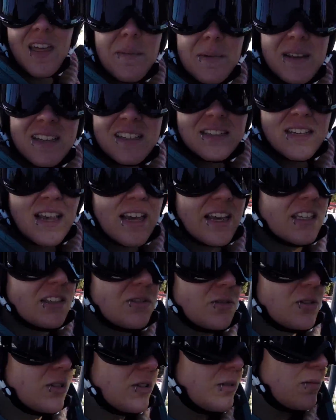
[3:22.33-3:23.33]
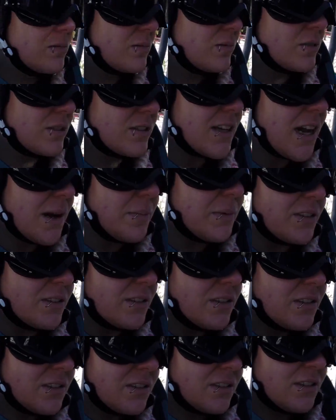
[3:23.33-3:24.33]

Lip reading: That being said, we're stopping.